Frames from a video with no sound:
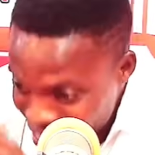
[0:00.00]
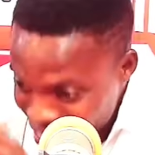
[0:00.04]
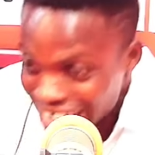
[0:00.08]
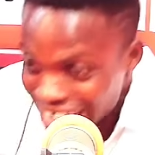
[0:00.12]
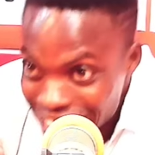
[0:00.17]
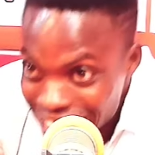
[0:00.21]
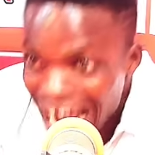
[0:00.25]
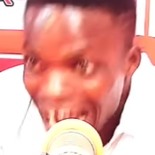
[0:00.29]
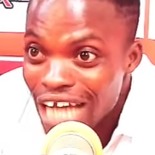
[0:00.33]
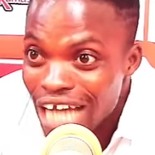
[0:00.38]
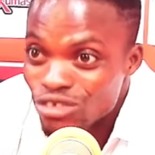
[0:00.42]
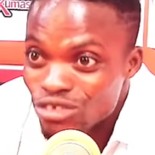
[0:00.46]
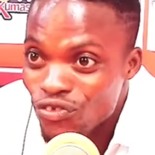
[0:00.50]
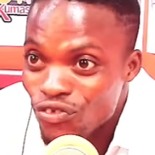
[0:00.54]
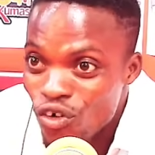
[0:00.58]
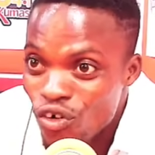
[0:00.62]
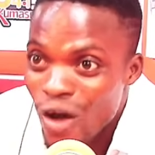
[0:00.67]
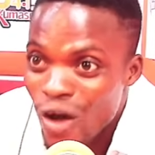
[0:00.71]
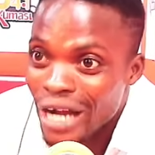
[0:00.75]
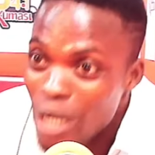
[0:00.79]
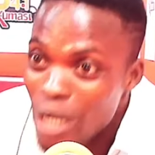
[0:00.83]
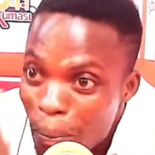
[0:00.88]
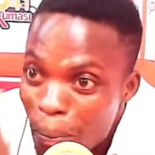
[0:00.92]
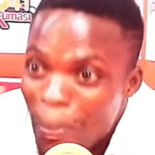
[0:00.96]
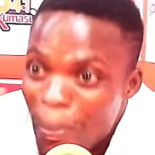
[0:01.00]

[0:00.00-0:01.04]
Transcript: Yes, has to focus.